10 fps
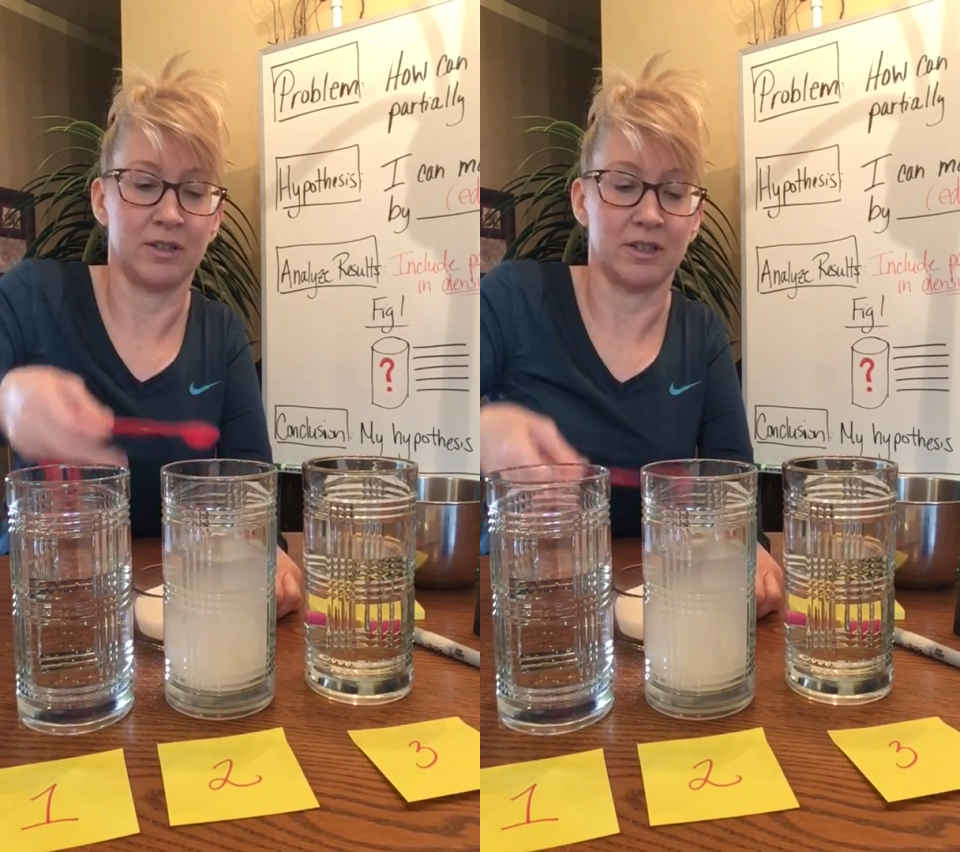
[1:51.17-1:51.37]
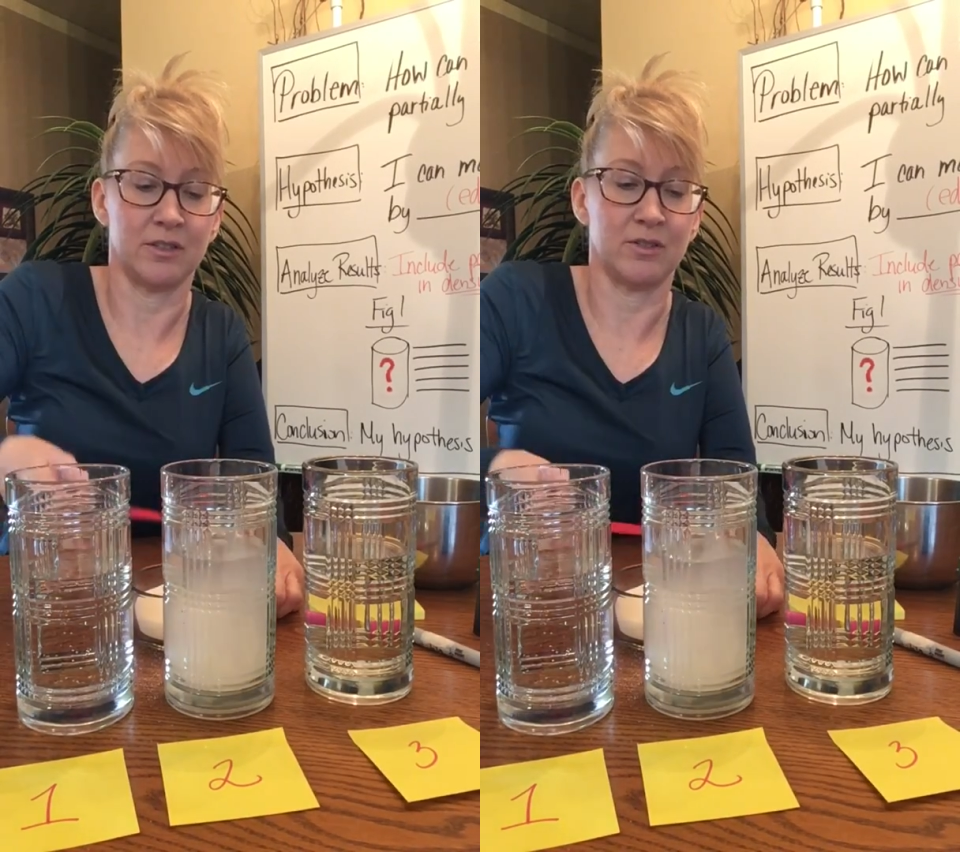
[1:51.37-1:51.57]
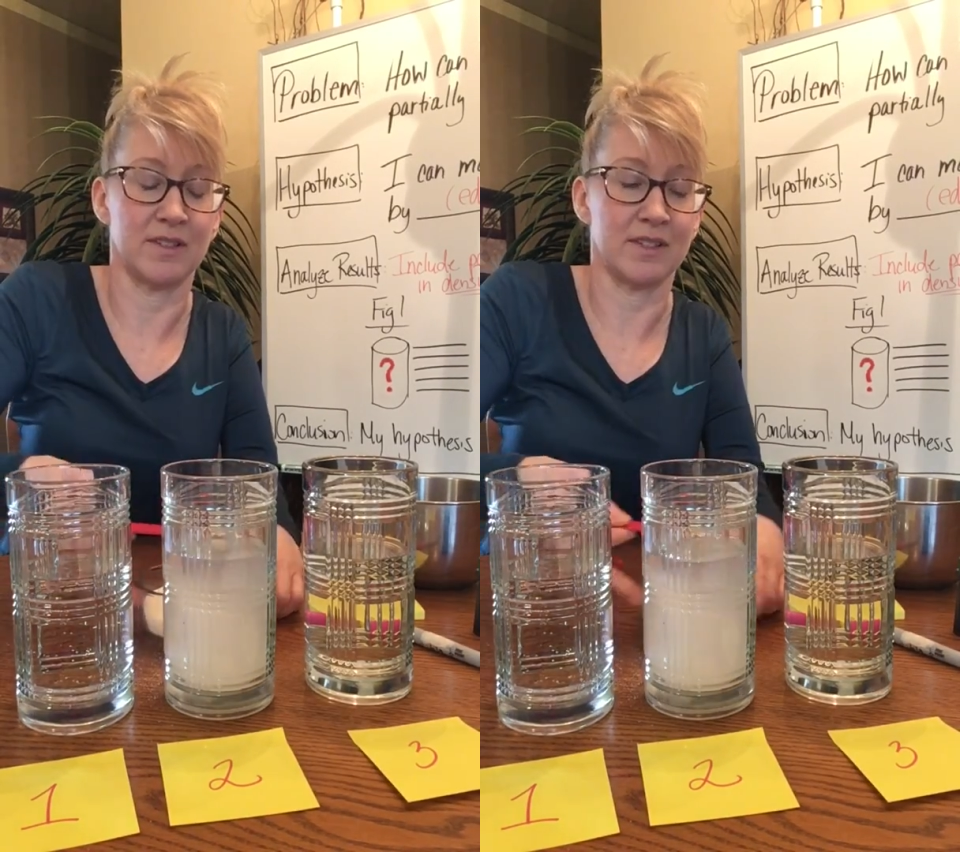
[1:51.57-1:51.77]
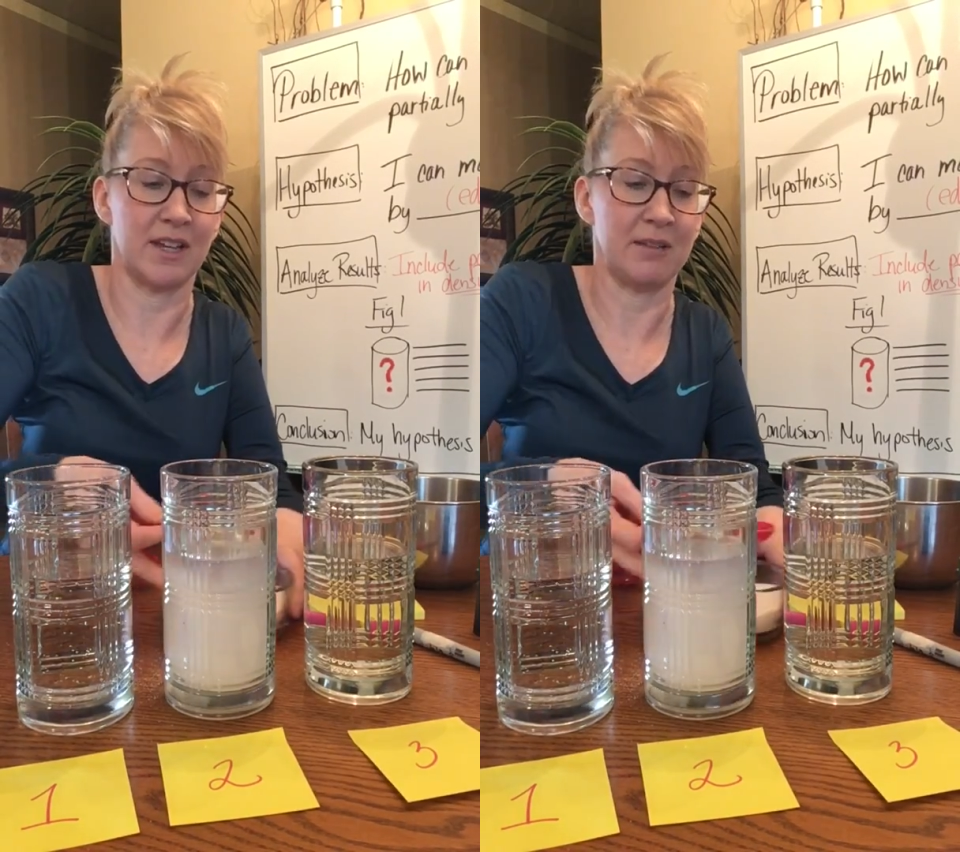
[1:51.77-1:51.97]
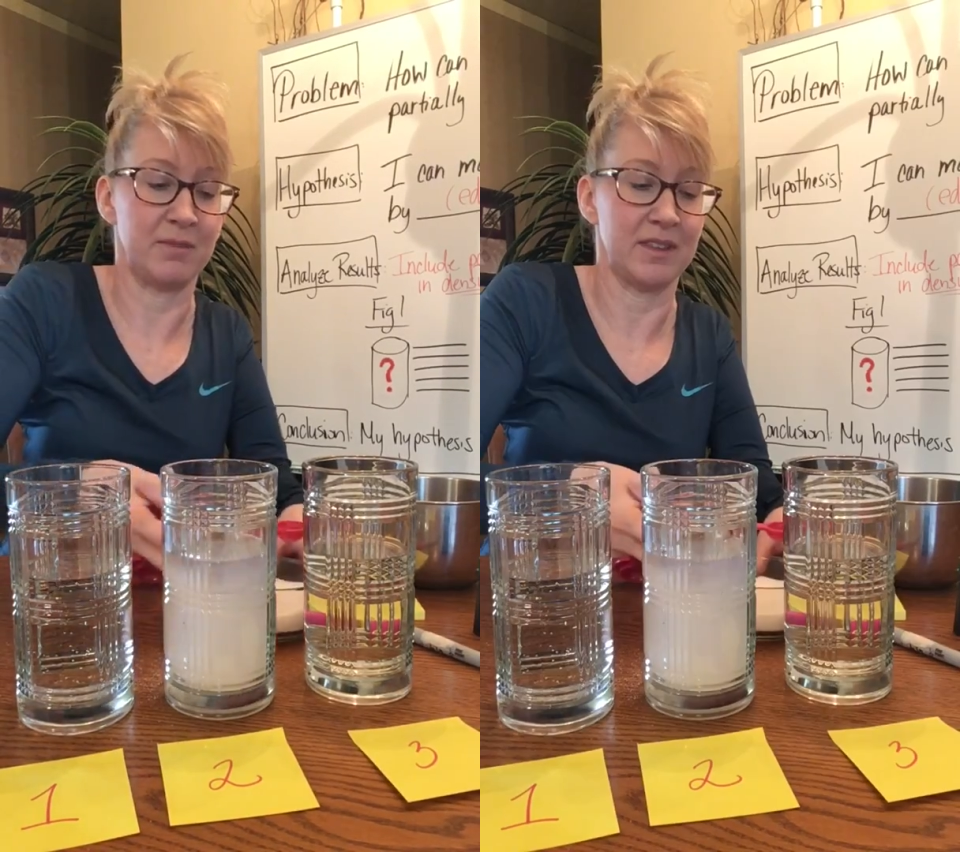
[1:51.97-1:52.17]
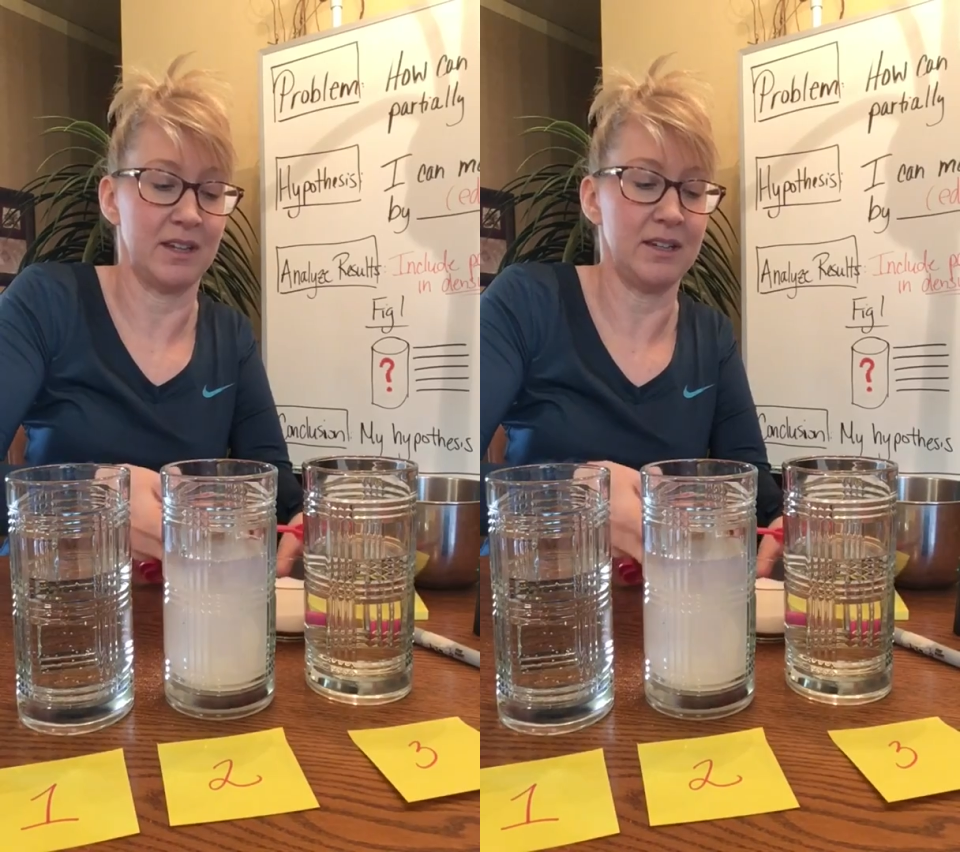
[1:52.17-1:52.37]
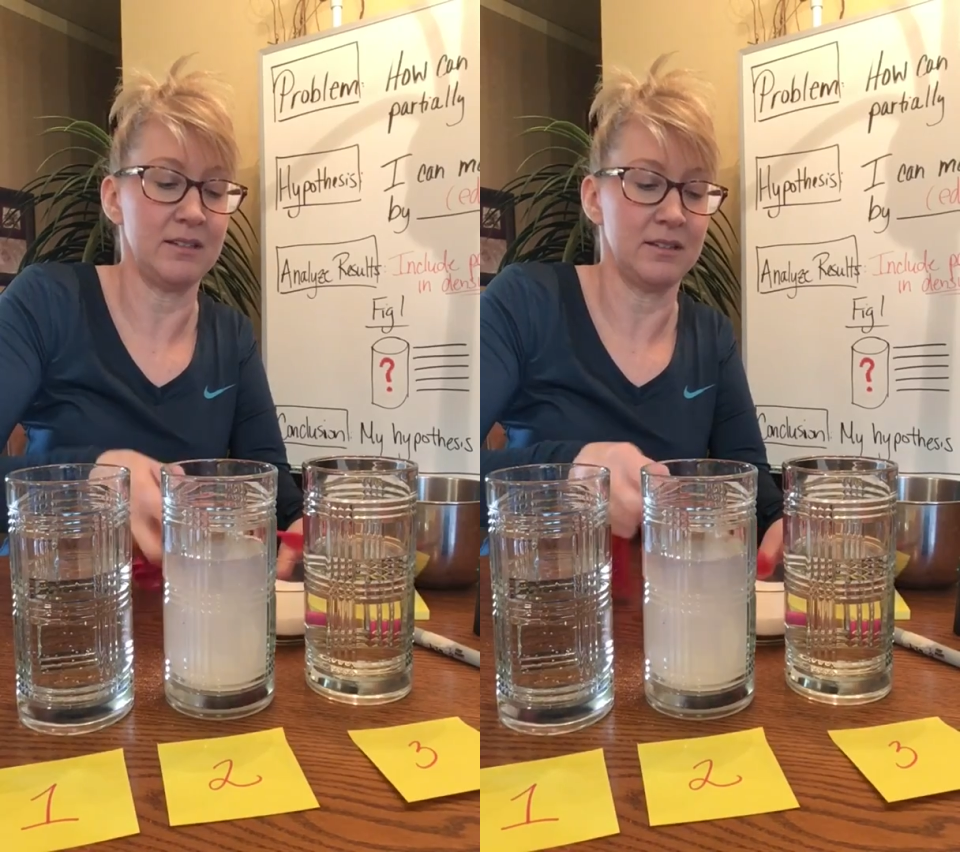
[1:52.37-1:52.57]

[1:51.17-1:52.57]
And do the same thing